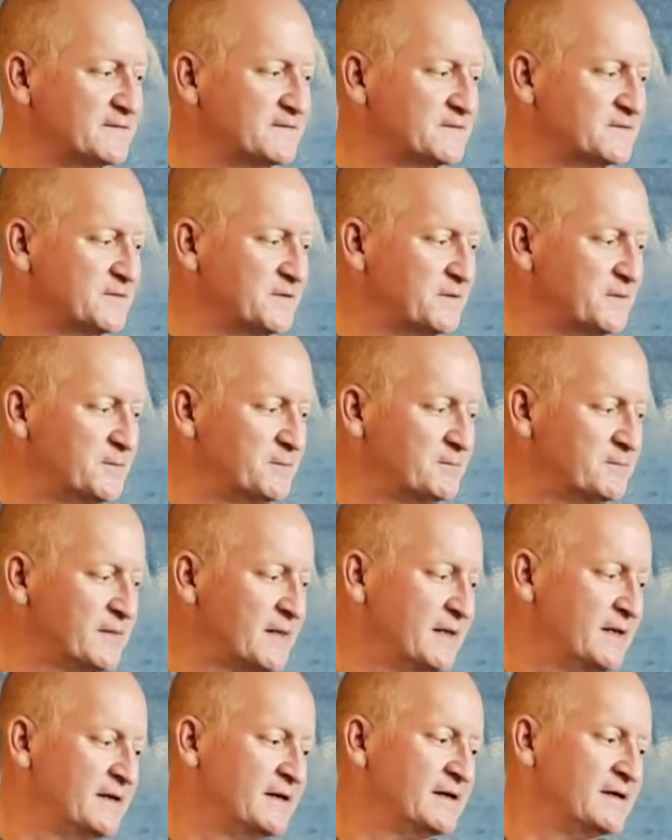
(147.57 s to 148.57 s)
So
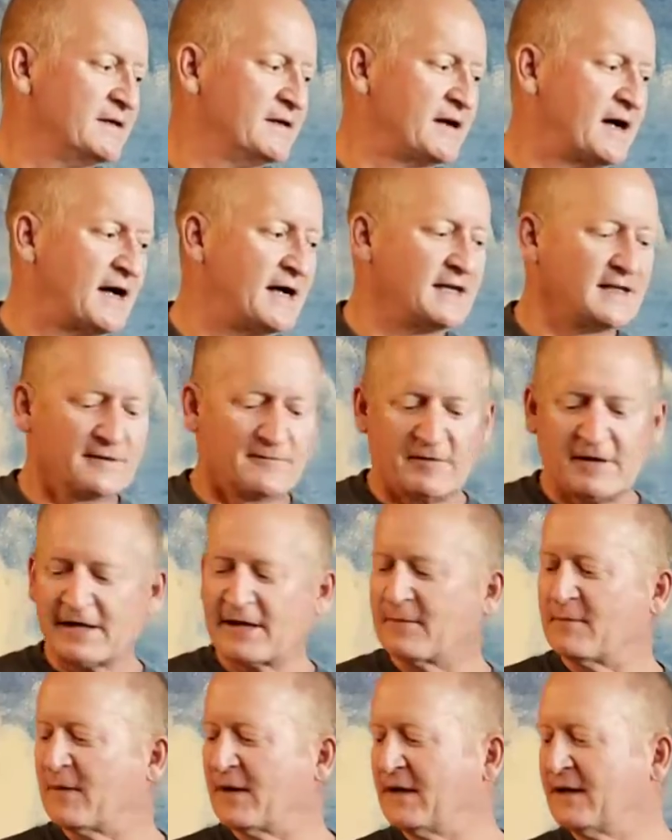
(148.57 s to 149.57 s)
highly
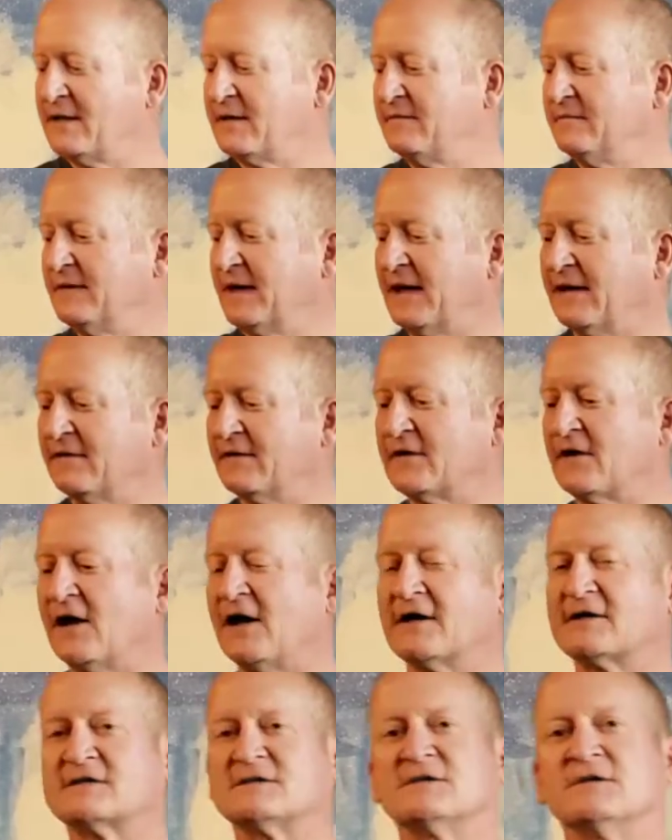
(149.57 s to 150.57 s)
recommended.
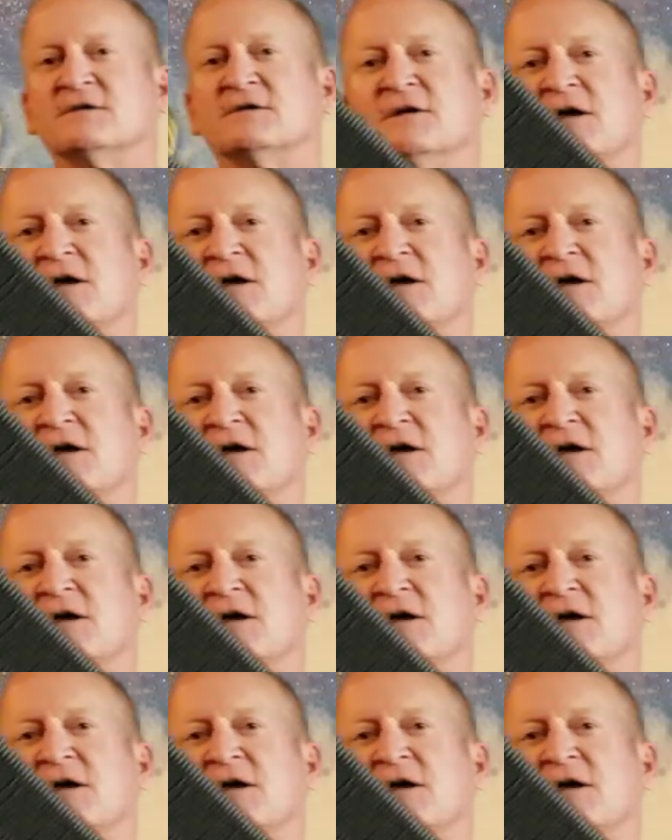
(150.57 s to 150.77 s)
Helinox, they're